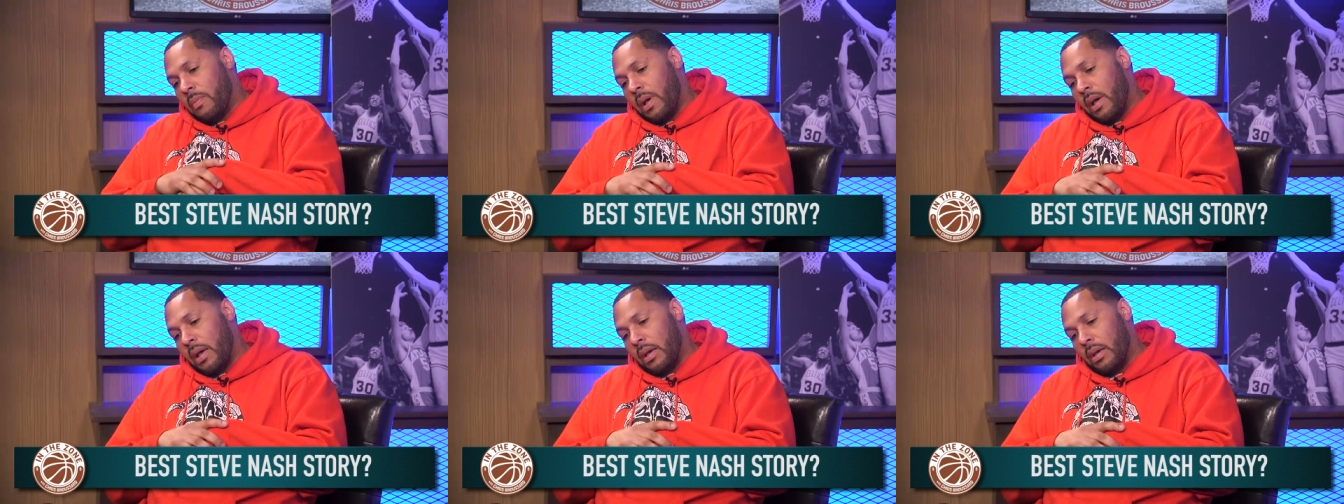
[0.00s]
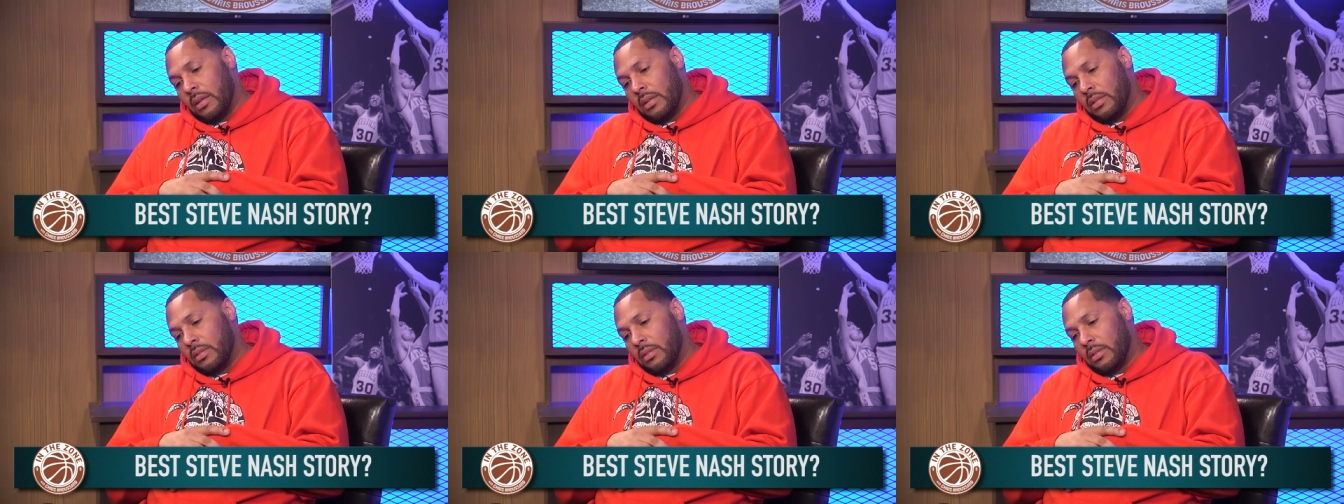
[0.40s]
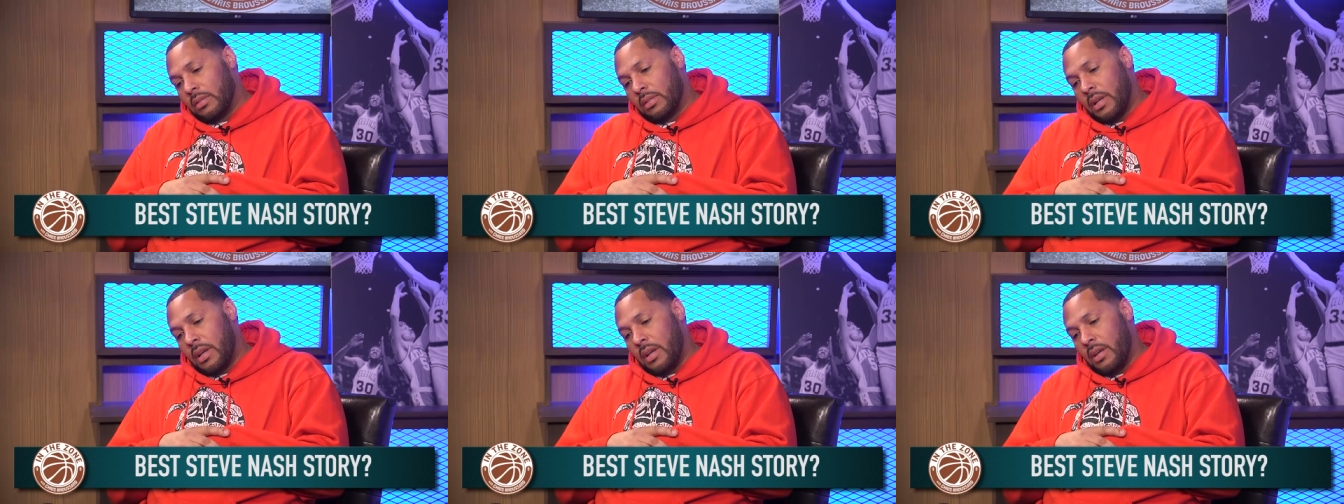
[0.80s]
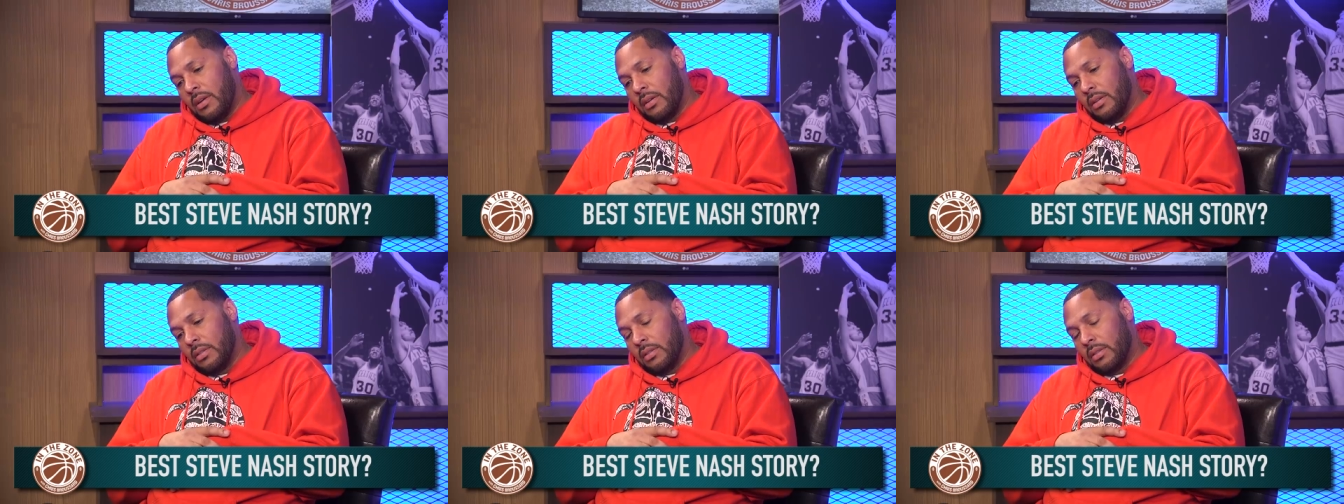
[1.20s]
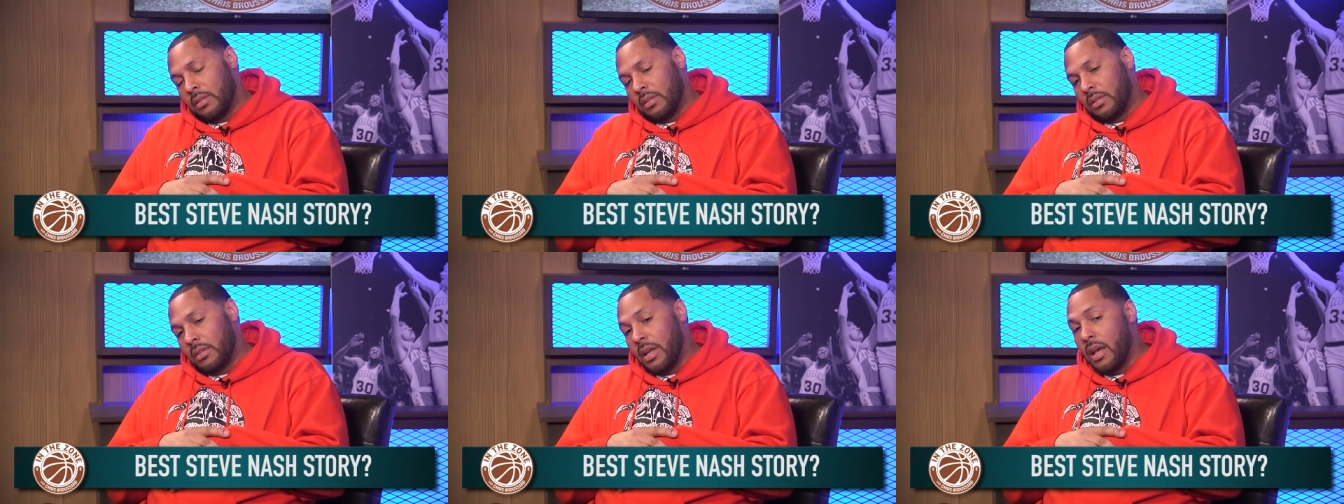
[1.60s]
Man, Steve,
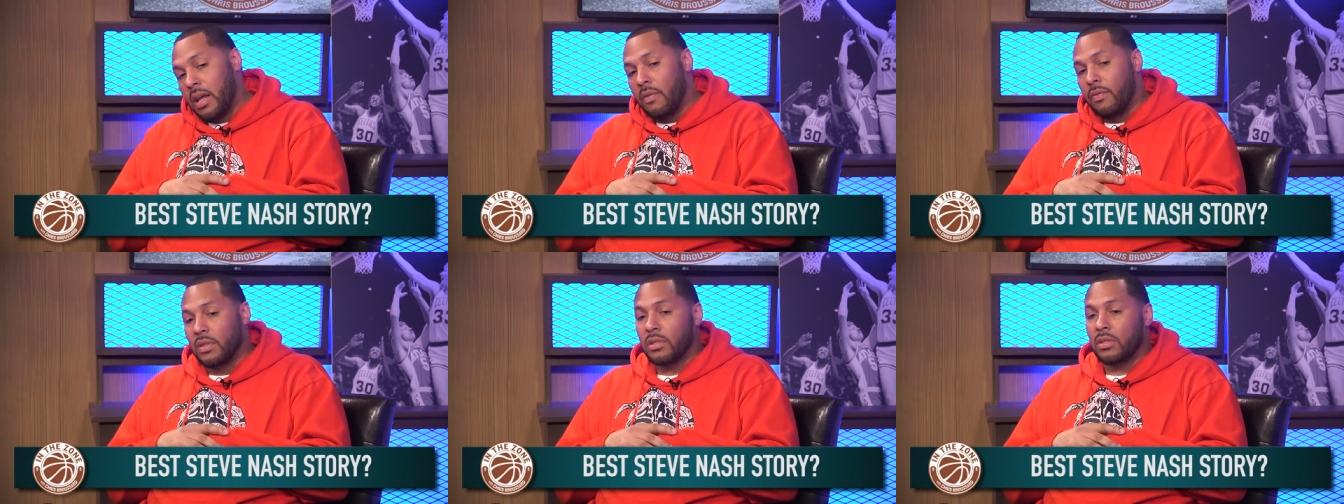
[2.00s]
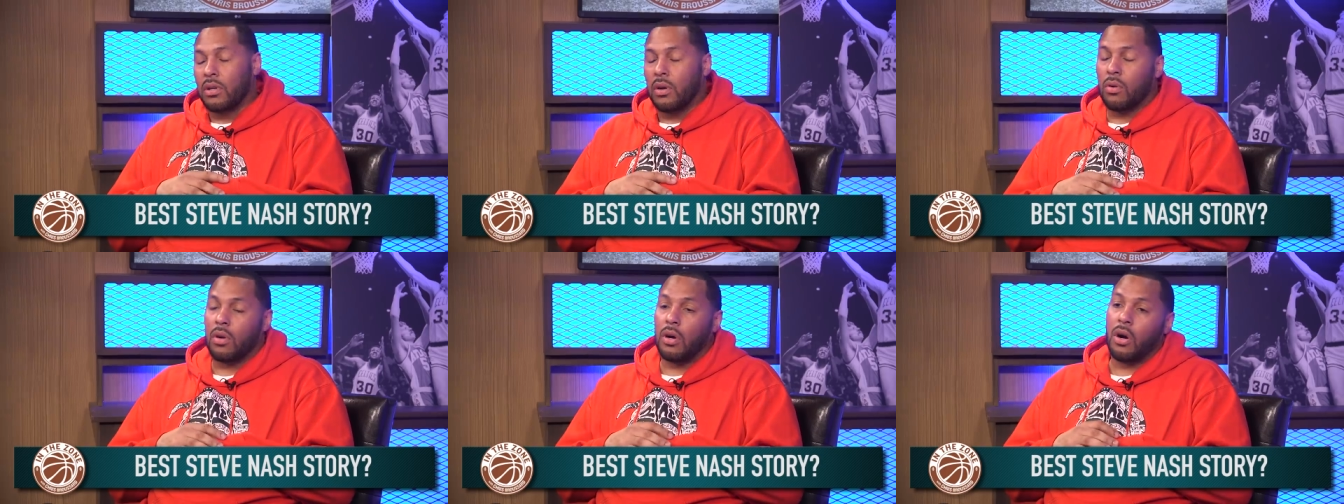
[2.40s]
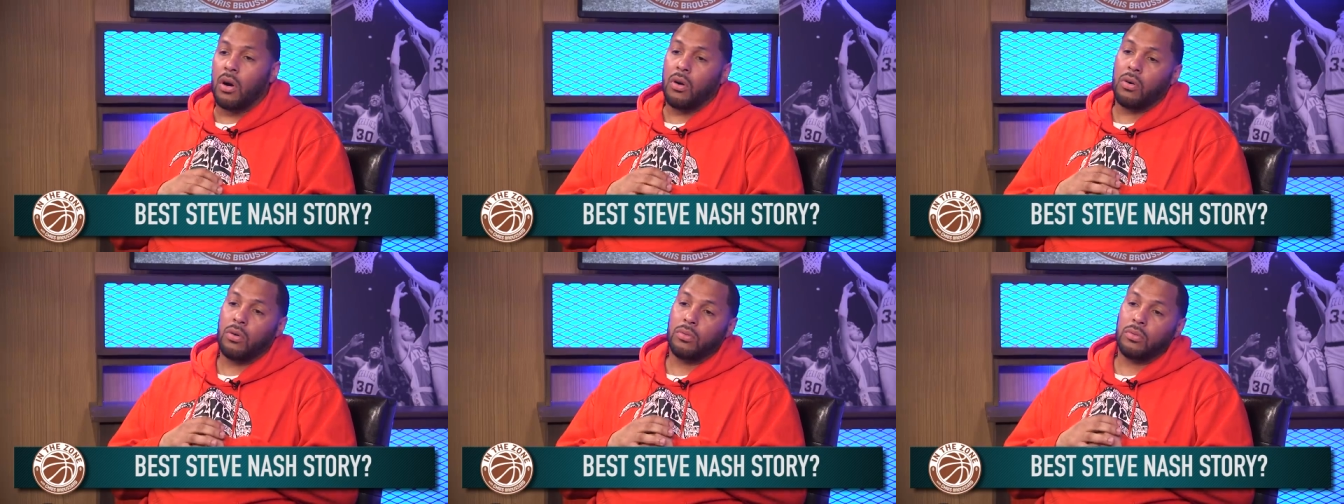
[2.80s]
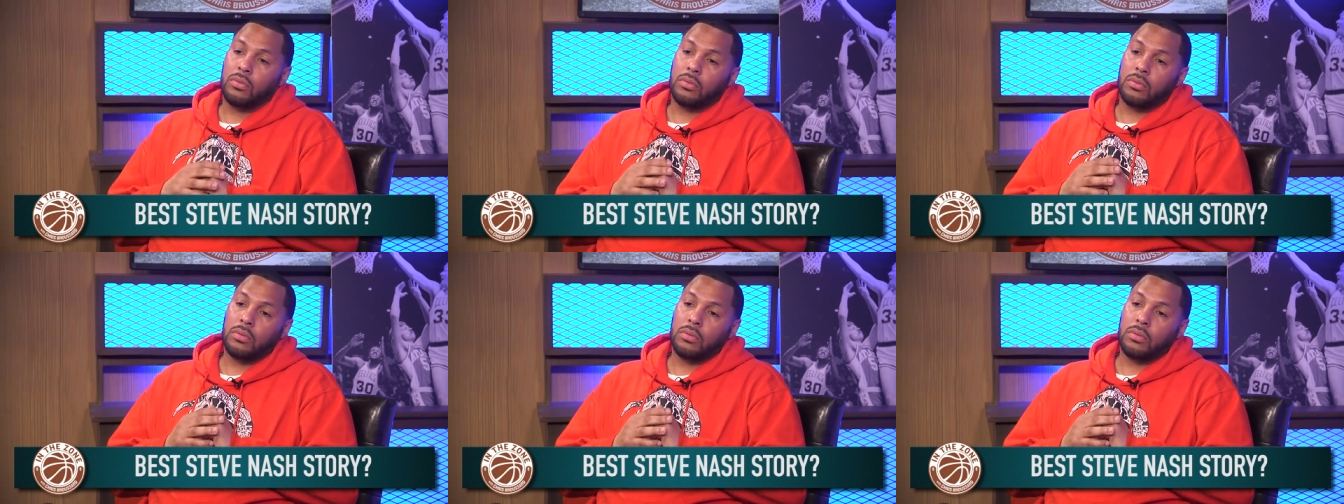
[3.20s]
Steve is so cold.